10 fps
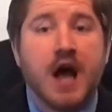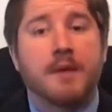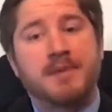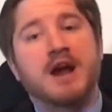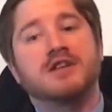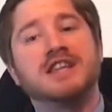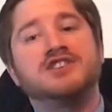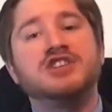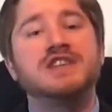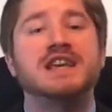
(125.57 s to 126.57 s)
Apparently,
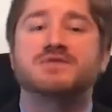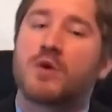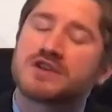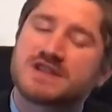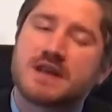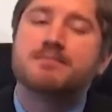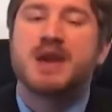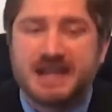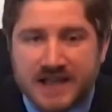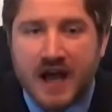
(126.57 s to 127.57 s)
she tastes worse than
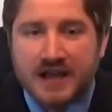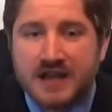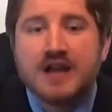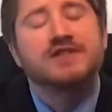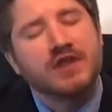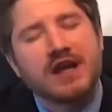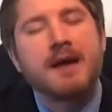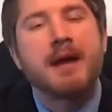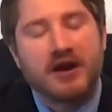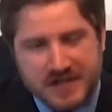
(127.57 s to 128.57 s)
Pizza Hut, so the
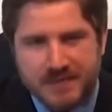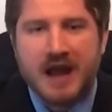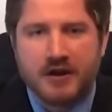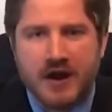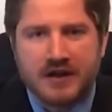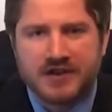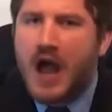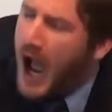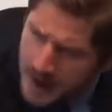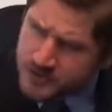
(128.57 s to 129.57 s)
Chimera spat her out.
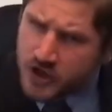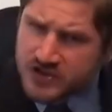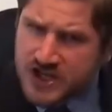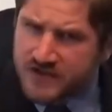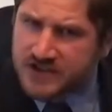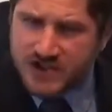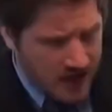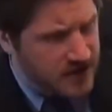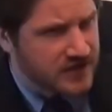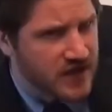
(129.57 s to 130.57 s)
I'm Joe Stevens,
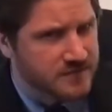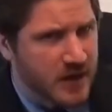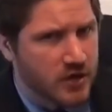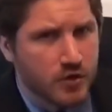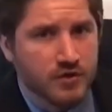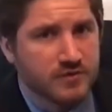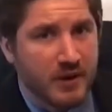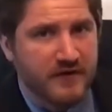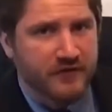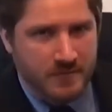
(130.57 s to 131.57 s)
and this has been a news
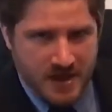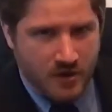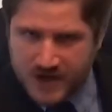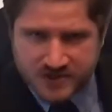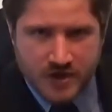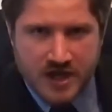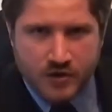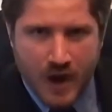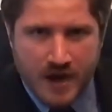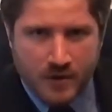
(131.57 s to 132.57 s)
brief from the Equestria
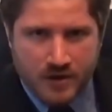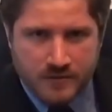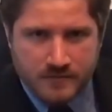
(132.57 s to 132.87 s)
Inquirer.